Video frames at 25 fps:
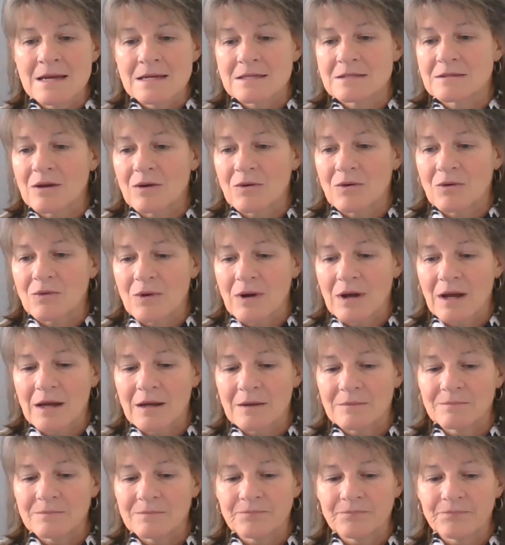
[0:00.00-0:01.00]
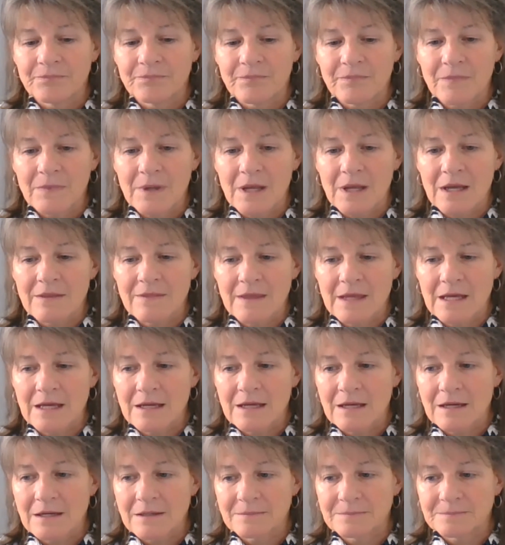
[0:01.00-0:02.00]
So I think
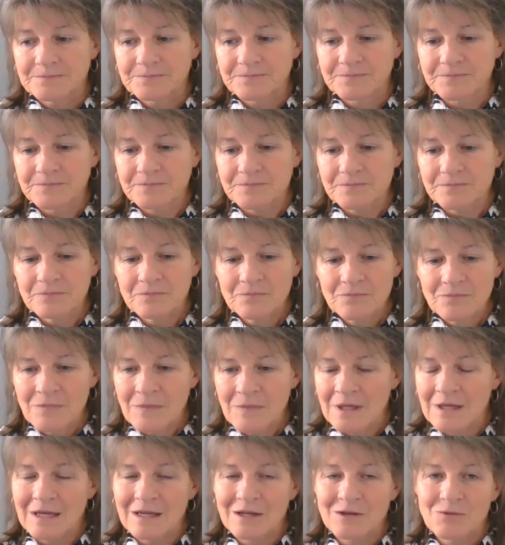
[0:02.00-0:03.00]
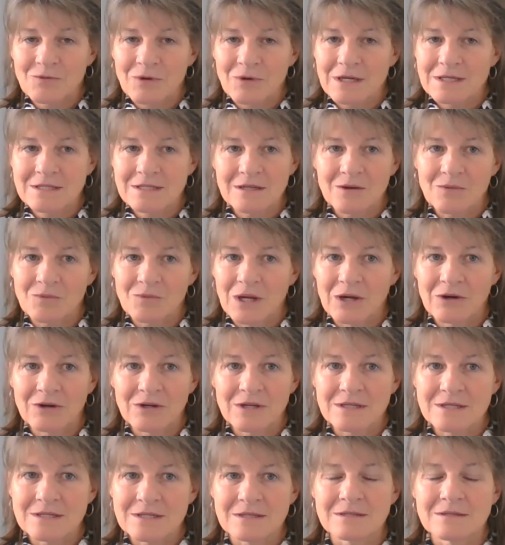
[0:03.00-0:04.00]
again, raising
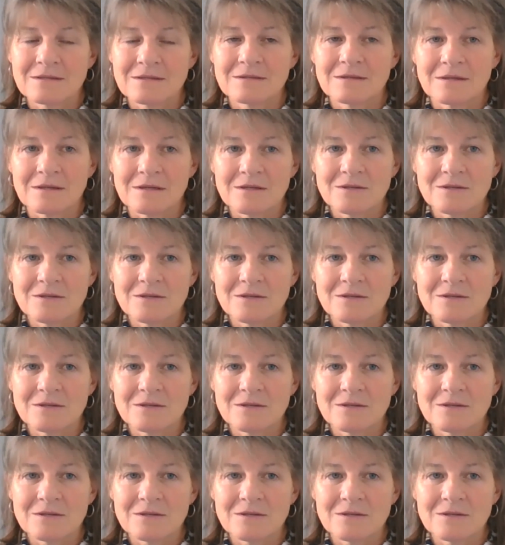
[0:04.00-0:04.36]
awareness is